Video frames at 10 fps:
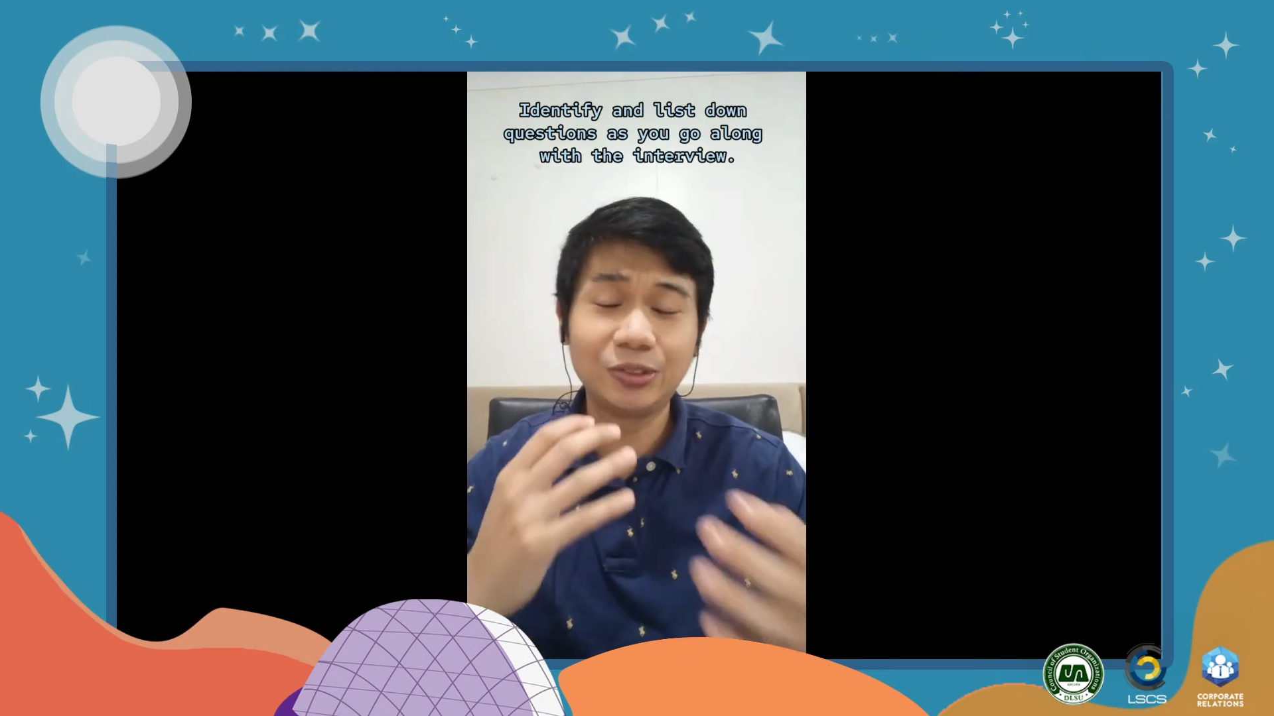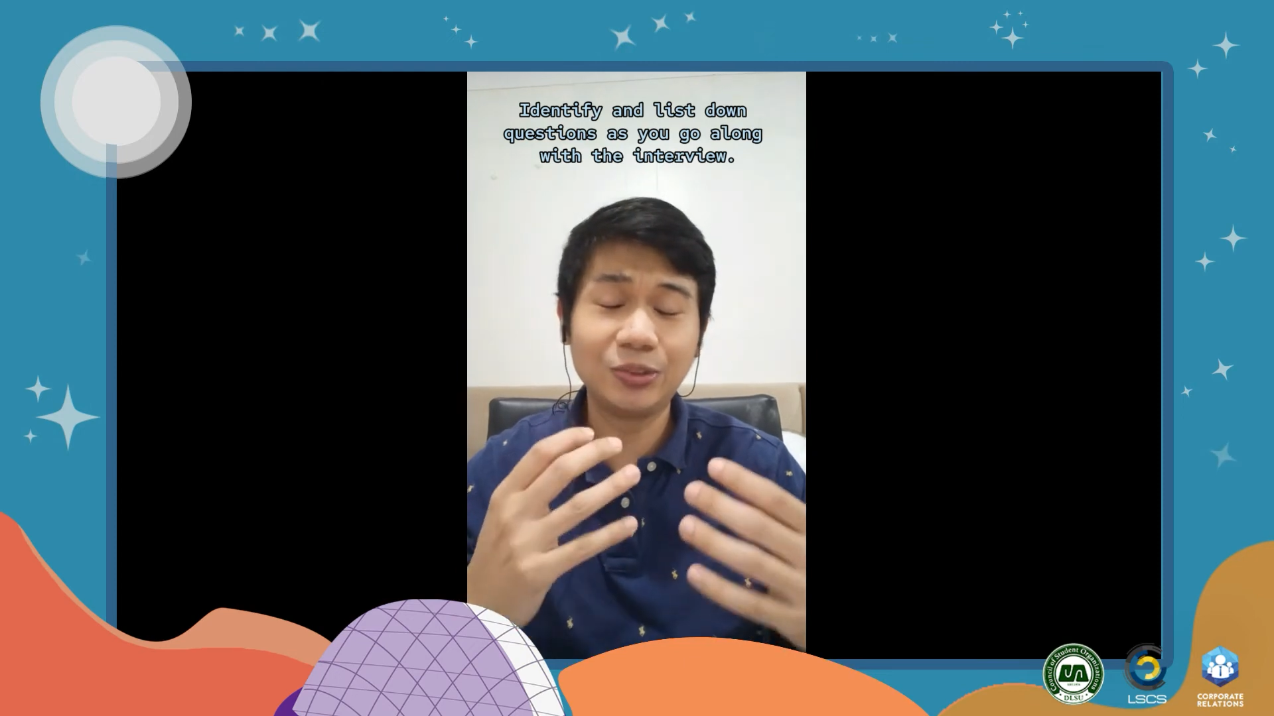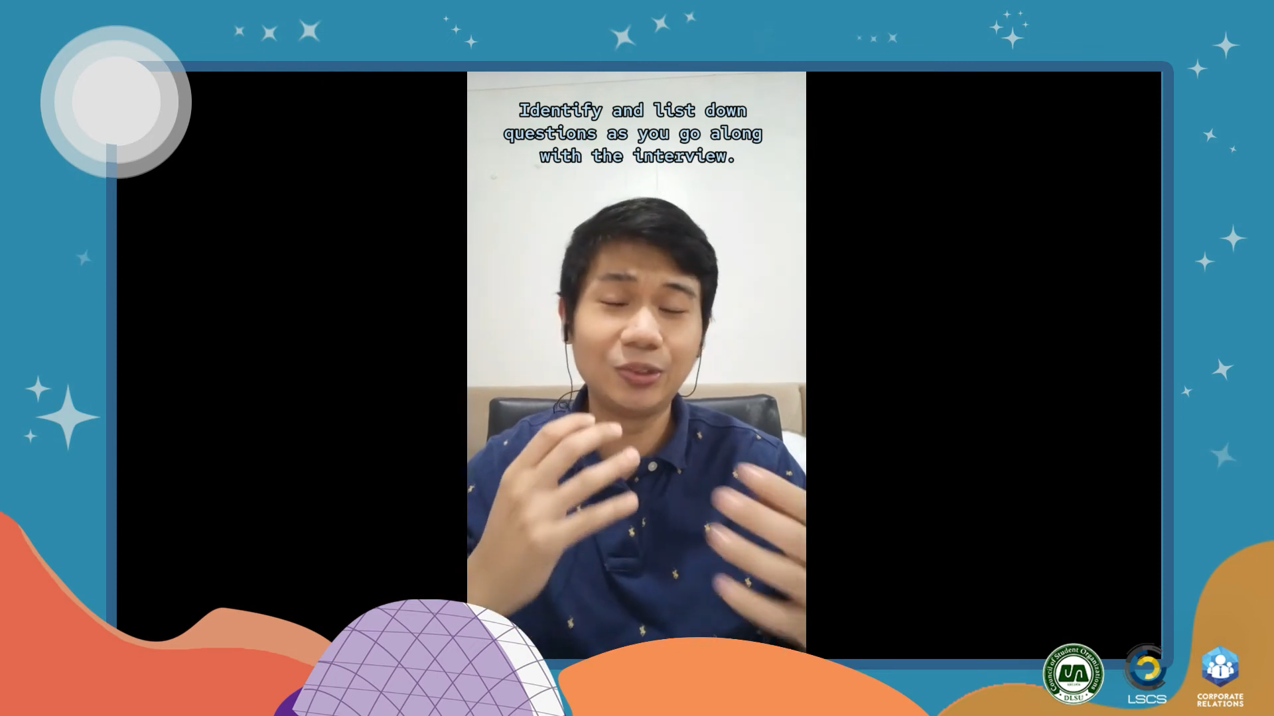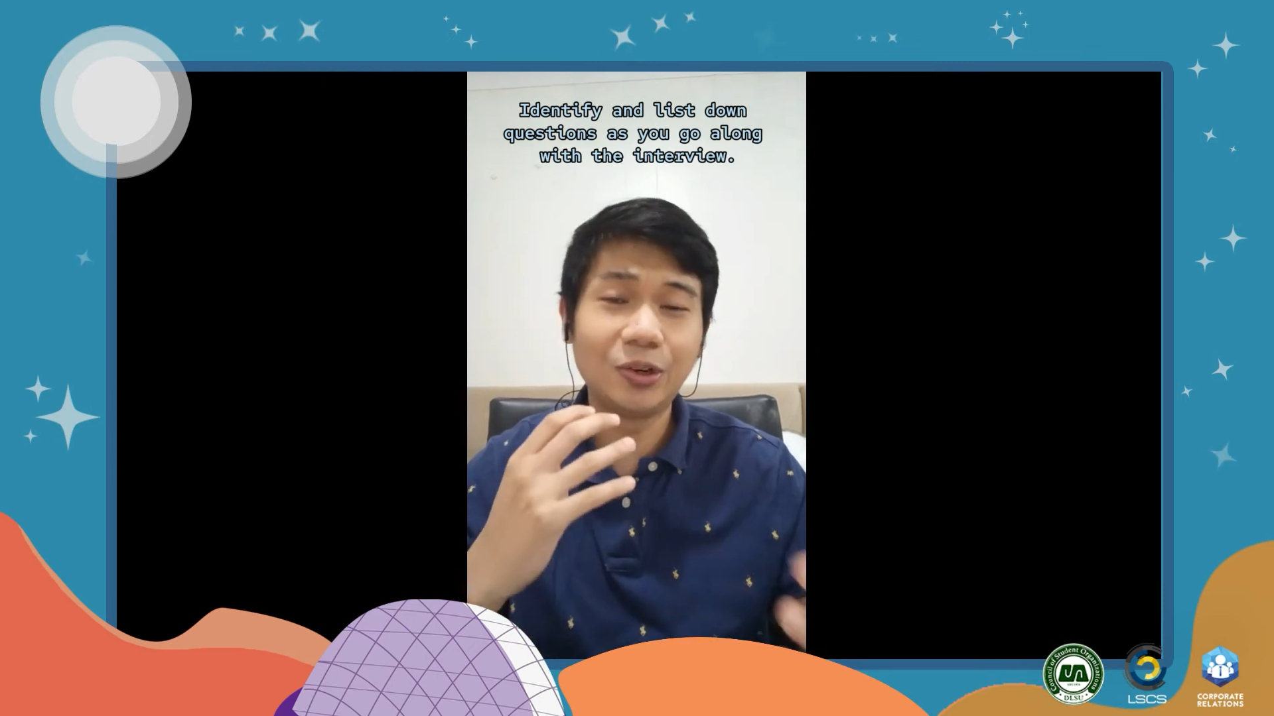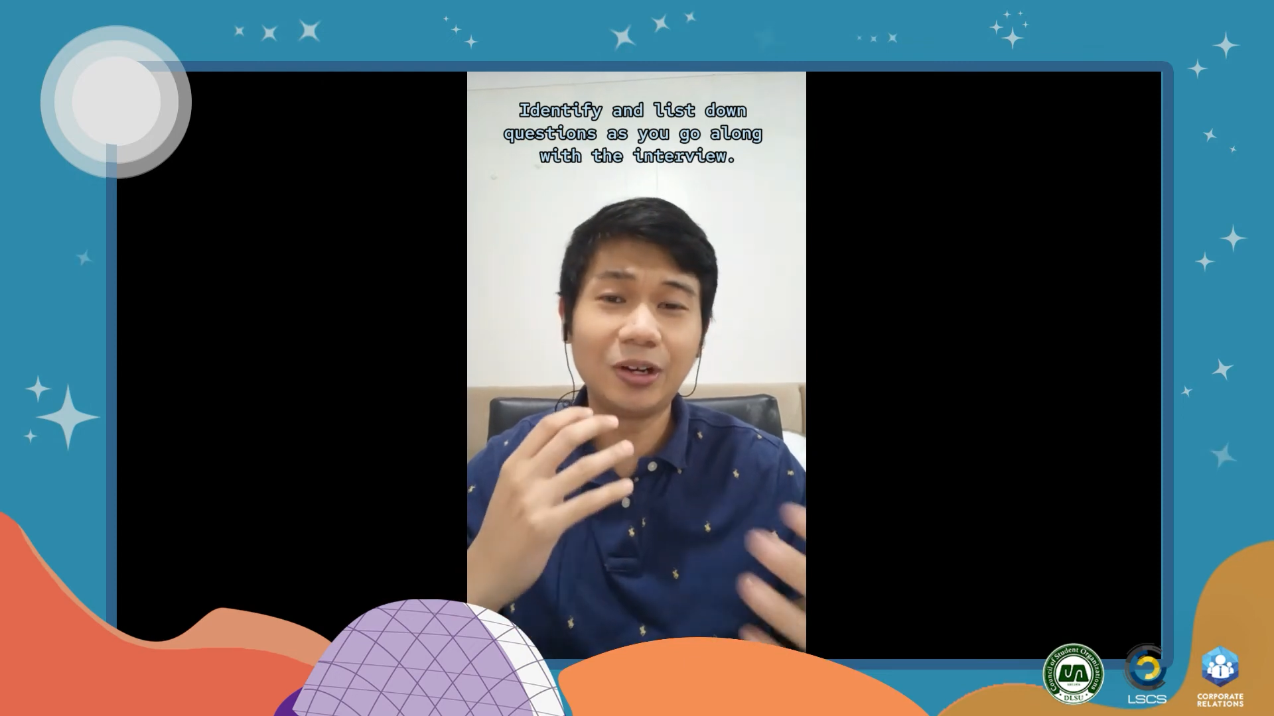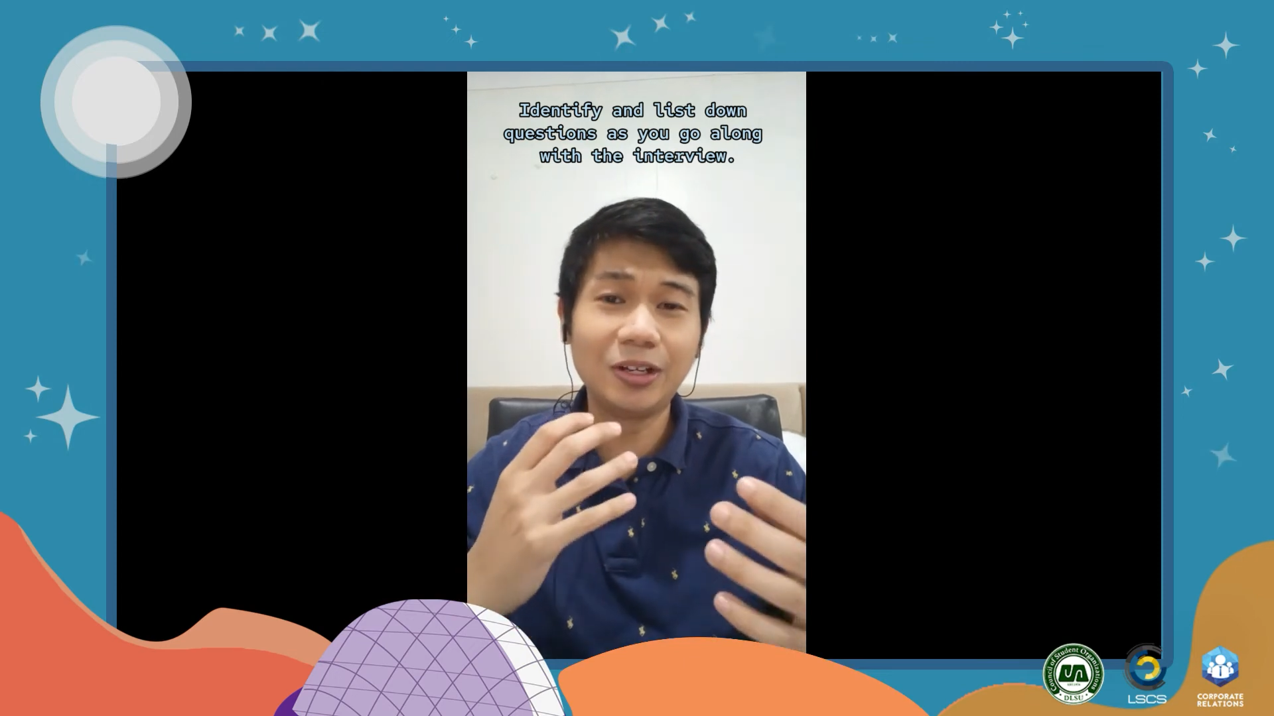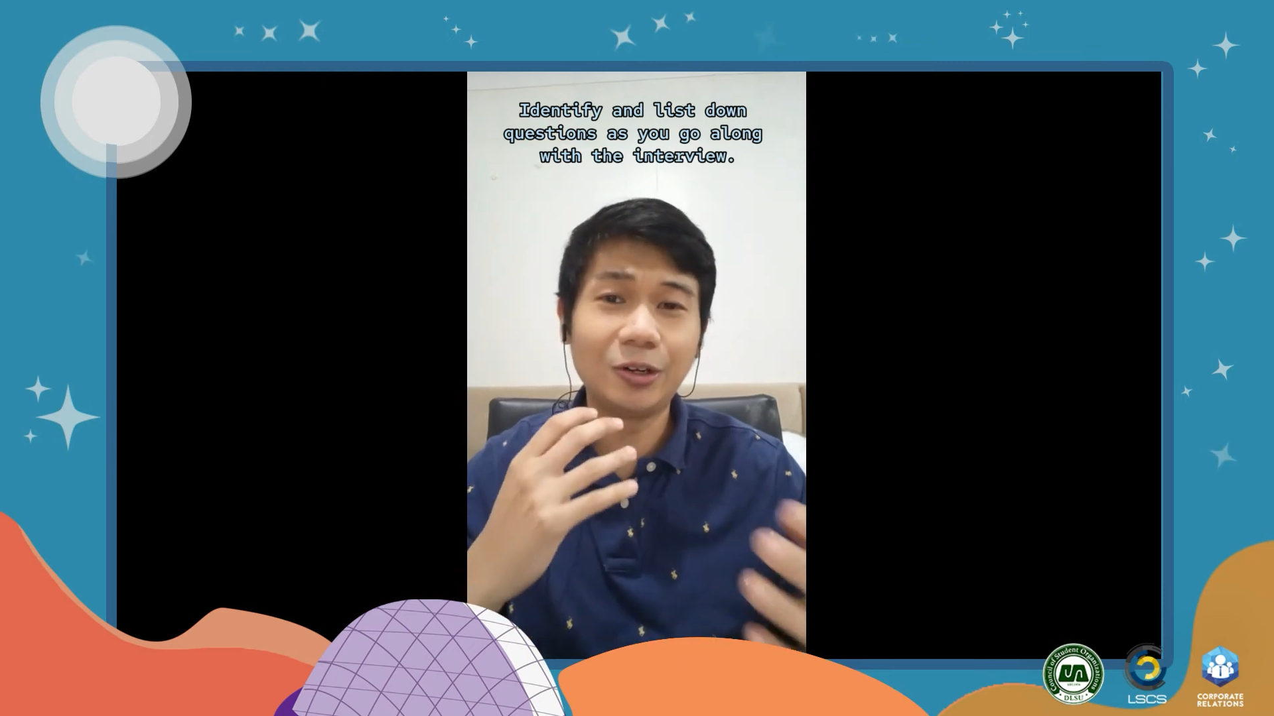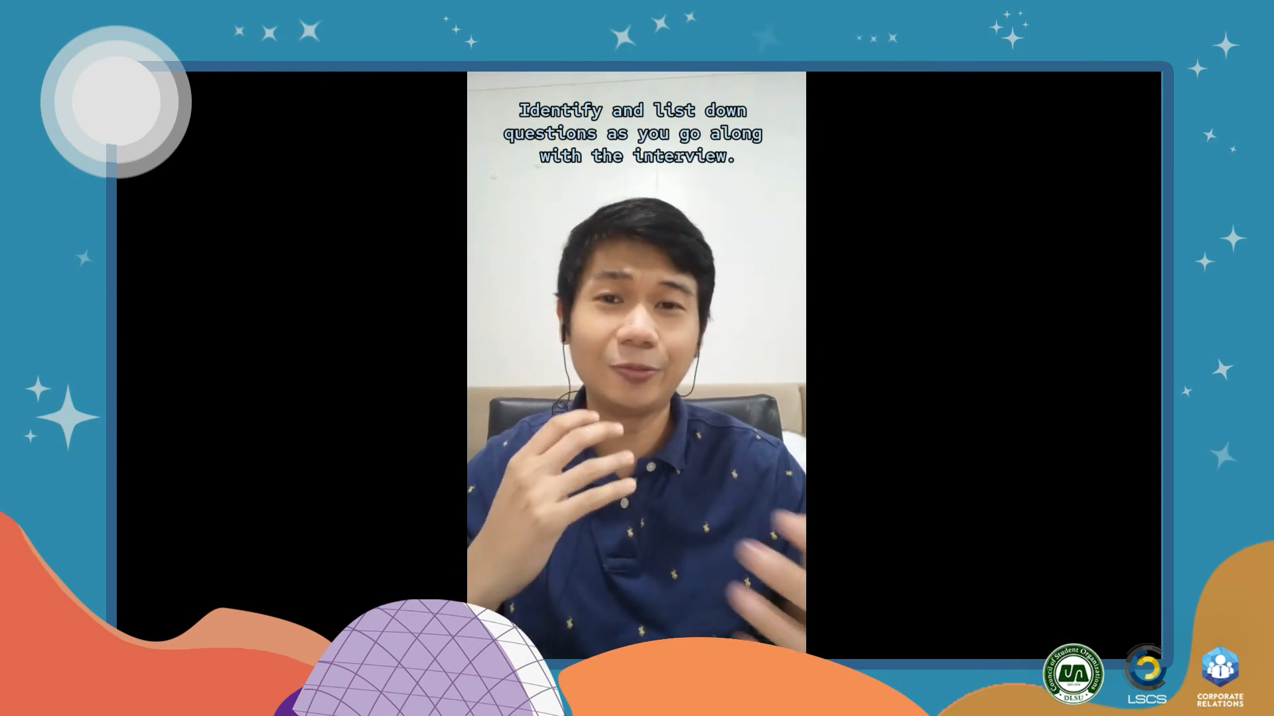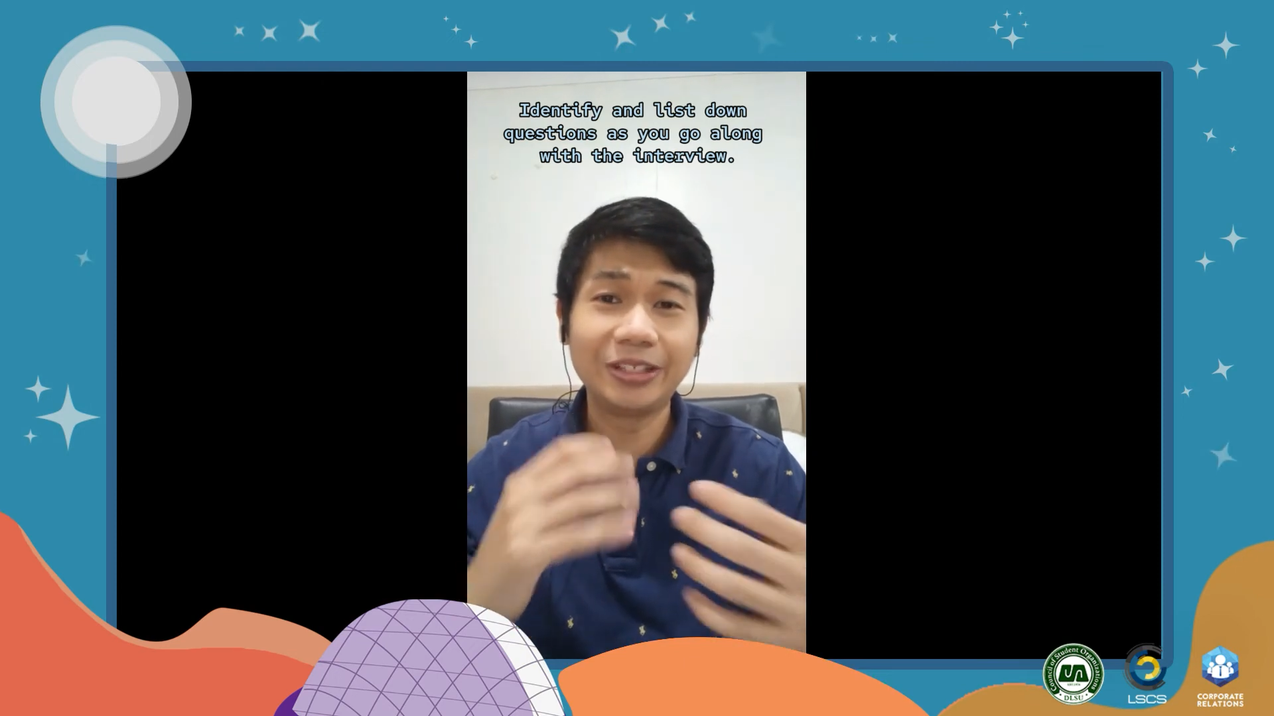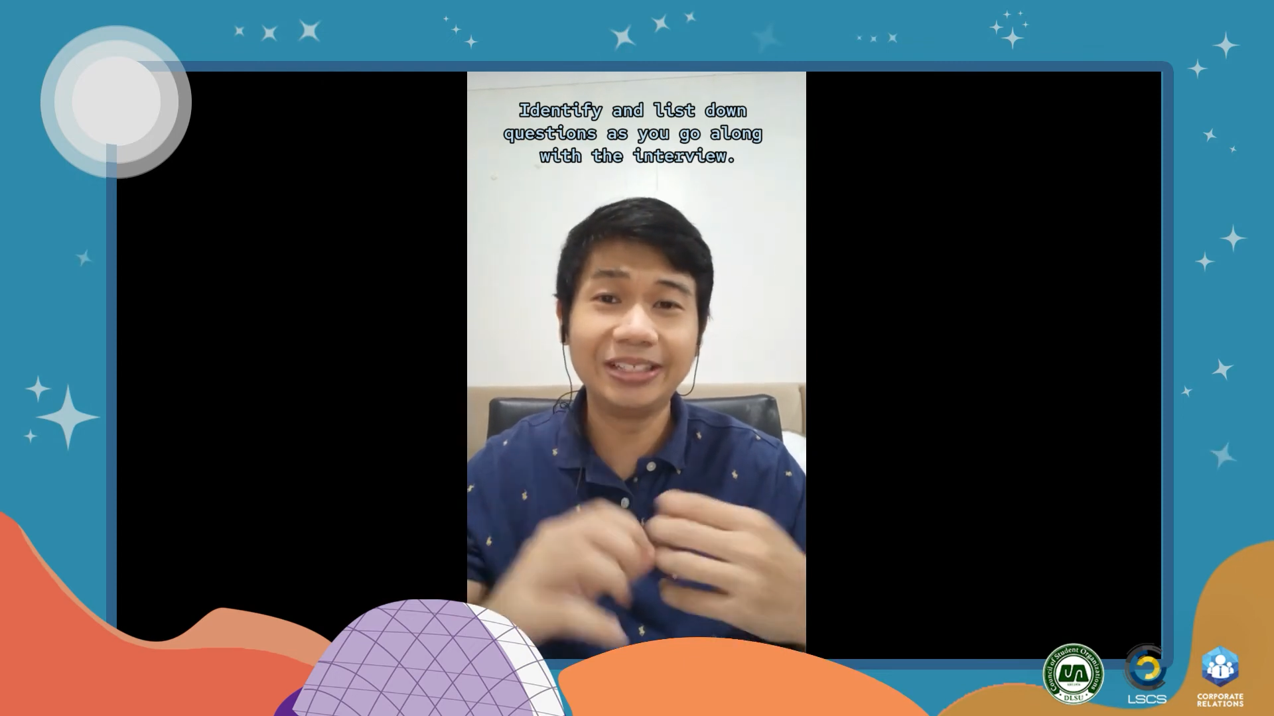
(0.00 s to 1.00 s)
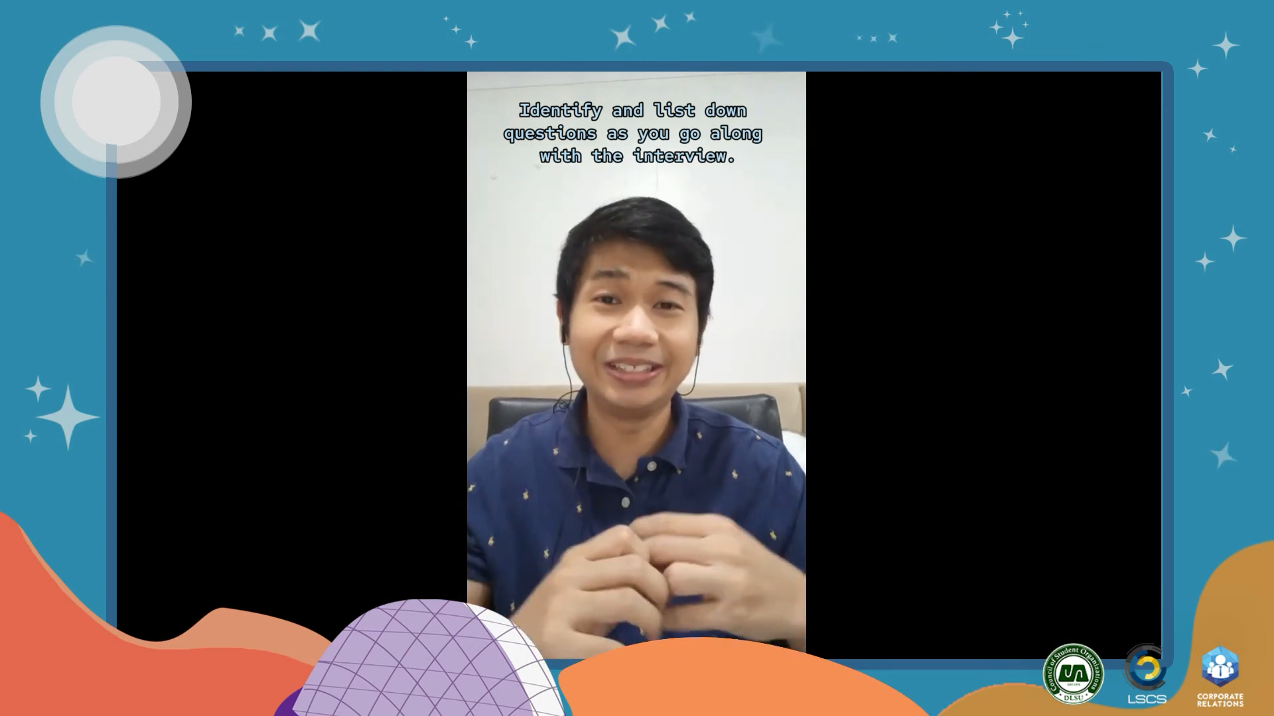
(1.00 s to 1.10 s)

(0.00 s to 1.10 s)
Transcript: you go along with the